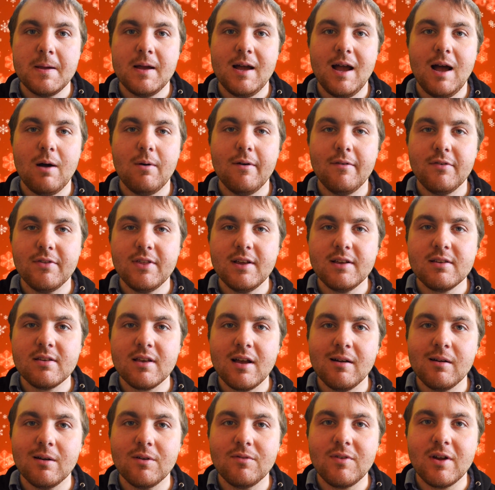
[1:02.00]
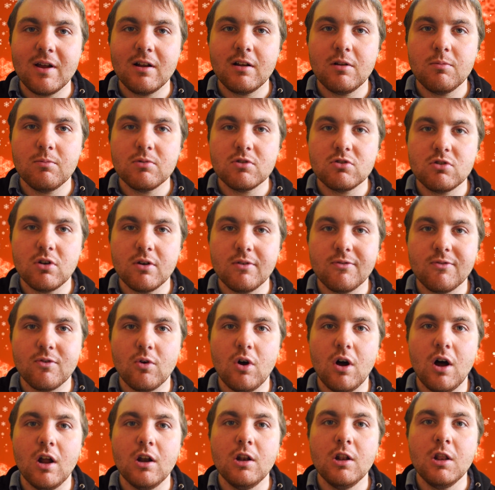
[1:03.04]
However, this area of England was known
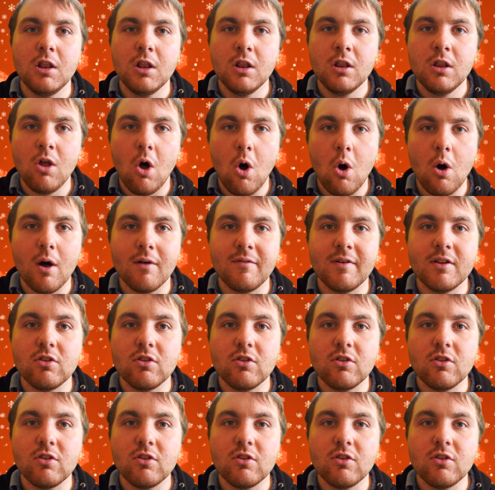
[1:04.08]
for a lot of